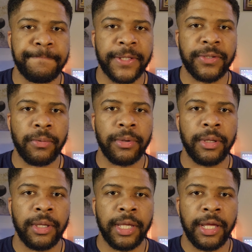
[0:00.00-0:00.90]
So,
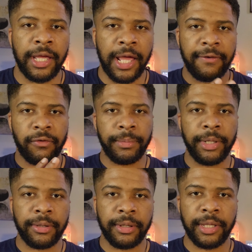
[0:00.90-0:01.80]
and from
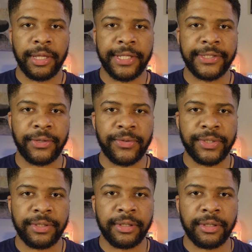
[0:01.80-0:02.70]
here, this
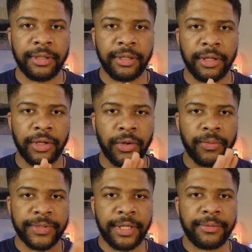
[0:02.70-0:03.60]
energy
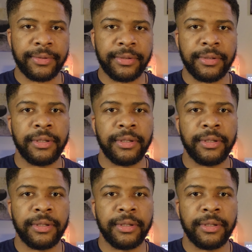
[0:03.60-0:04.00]
goes out,